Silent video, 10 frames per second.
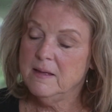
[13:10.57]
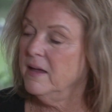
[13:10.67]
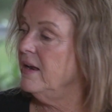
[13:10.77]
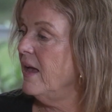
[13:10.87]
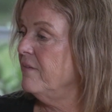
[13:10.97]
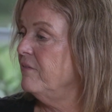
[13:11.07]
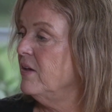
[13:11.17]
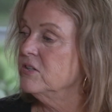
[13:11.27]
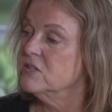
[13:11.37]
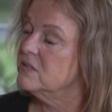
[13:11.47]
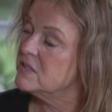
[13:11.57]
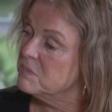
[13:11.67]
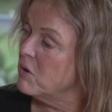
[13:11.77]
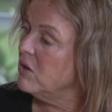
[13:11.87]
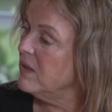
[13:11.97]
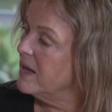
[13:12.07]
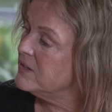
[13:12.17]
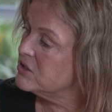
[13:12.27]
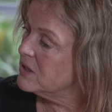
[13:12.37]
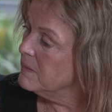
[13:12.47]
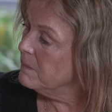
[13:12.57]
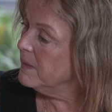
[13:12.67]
and have just a small lunch